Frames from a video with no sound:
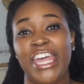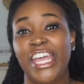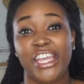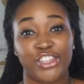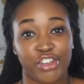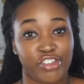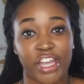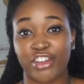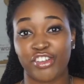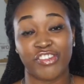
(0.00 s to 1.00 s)

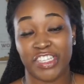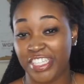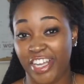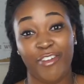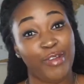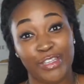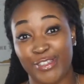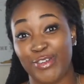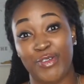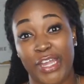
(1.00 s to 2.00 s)
introductory stuff. We just
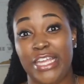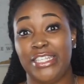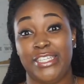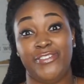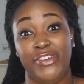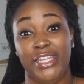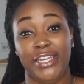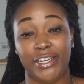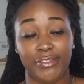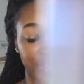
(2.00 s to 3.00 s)
gonna get into the
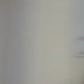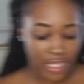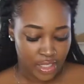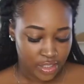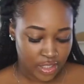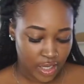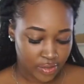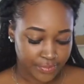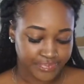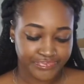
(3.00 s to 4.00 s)
video. So,